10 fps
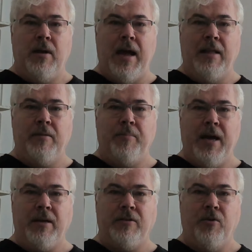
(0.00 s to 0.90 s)

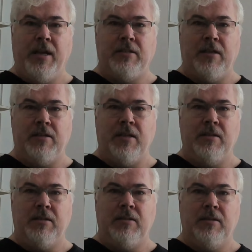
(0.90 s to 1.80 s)
Unpack Your
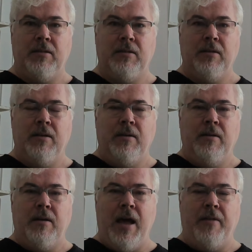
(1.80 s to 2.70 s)
Existence
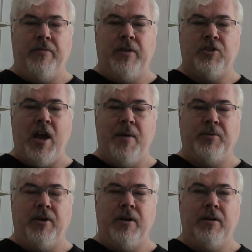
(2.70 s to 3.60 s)
and the
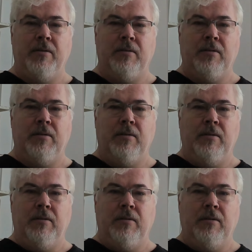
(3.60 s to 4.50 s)
chapter
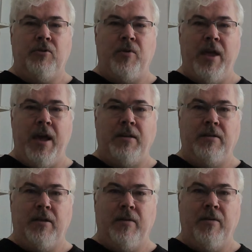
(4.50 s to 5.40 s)

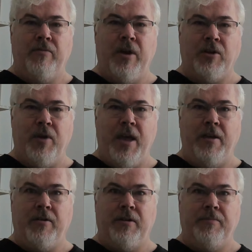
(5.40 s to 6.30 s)
Create the Creator.